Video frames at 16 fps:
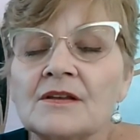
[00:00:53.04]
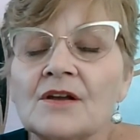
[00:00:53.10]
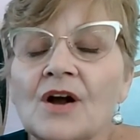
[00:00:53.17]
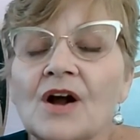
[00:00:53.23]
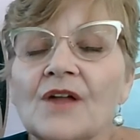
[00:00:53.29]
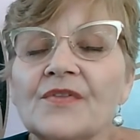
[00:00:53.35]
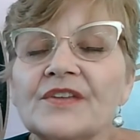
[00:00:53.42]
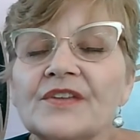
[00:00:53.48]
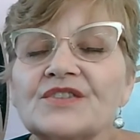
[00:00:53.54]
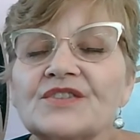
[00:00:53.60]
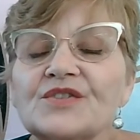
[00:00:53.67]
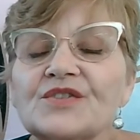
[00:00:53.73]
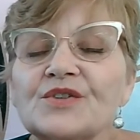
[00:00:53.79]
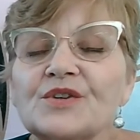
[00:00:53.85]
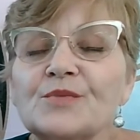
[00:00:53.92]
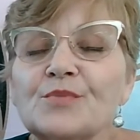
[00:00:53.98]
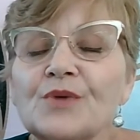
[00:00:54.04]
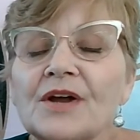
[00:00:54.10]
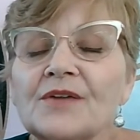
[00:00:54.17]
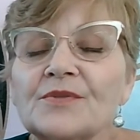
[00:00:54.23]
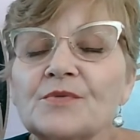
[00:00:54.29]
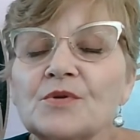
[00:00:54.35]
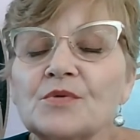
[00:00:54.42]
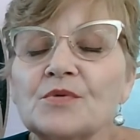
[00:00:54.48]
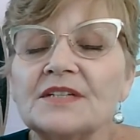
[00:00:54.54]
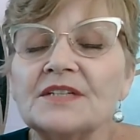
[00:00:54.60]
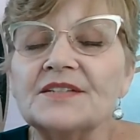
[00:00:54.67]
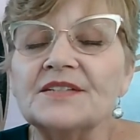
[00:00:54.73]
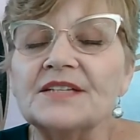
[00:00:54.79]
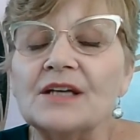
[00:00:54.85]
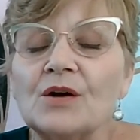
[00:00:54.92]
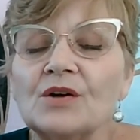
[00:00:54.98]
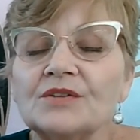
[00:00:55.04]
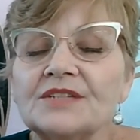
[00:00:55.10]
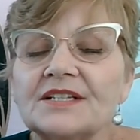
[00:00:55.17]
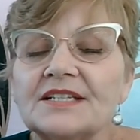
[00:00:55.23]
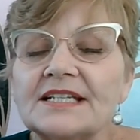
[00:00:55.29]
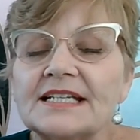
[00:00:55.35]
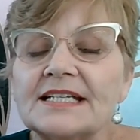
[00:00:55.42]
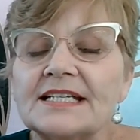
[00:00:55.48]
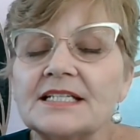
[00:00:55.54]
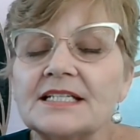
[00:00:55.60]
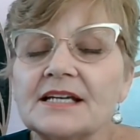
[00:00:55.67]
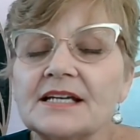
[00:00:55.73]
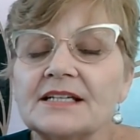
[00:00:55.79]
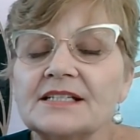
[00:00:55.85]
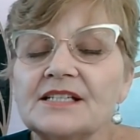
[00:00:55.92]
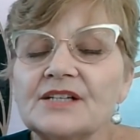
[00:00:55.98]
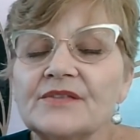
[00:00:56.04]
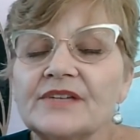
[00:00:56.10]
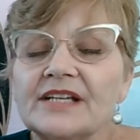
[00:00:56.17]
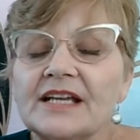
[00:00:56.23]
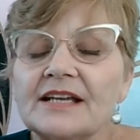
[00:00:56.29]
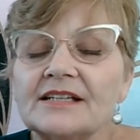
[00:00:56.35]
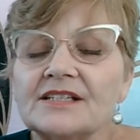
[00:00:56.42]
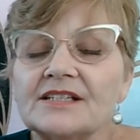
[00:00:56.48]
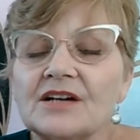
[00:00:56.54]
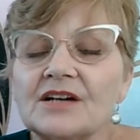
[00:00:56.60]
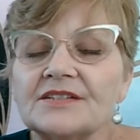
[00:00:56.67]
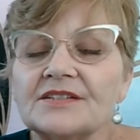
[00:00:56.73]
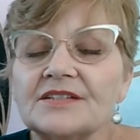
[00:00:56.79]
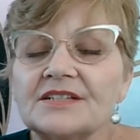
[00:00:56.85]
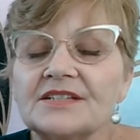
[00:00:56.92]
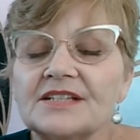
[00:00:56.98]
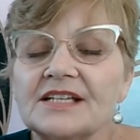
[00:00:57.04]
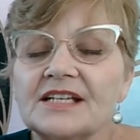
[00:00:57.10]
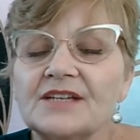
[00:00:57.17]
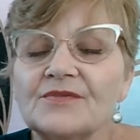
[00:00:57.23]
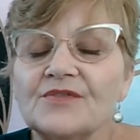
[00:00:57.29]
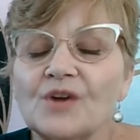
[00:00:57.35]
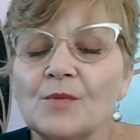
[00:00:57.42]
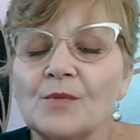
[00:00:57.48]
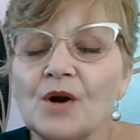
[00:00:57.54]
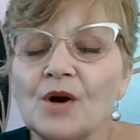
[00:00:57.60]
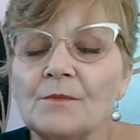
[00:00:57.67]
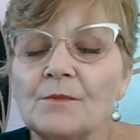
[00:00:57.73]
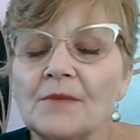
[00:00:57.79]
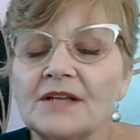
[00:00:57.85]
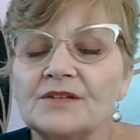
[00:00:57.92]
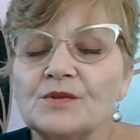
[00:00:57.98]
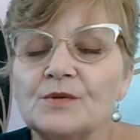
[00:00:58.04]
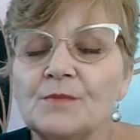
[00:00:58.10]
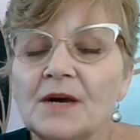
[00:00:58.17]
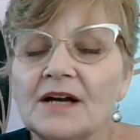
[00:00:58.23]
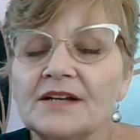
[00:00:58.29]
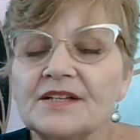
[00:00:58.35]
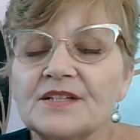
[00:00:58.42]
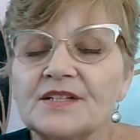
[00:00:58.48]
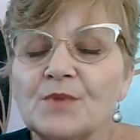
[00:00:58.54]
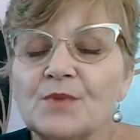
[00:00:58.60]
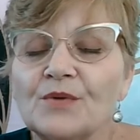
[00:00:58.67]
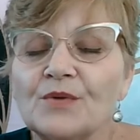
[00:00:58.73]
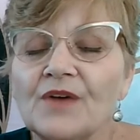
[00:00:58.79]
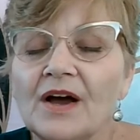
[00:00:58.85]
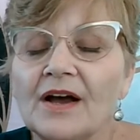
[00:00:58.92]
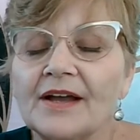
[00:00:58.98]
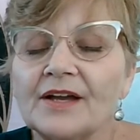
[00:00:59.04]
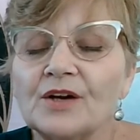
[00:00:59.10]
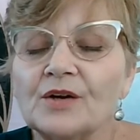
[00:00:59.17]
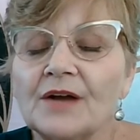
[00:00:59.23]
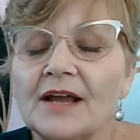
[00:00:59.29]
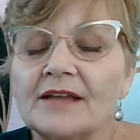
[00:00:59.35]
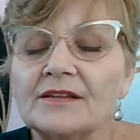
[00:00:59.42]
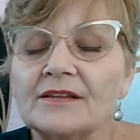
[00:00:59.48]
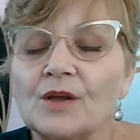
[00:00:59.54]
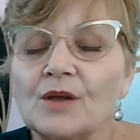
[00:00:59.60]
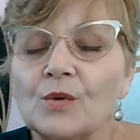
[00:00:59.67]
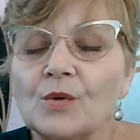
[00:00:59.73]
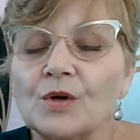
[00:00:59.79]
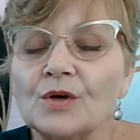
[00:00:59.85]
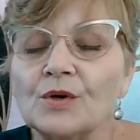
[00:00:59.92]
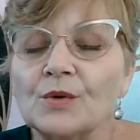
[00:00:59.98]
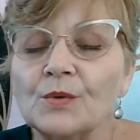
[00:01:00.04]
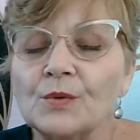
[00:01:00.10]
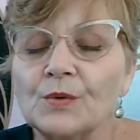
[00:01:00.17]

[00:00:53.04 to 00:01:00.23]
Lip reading: On this third breath, we're releasing all disease, negativity, and toxicity from our mental bodies, both higher and lower.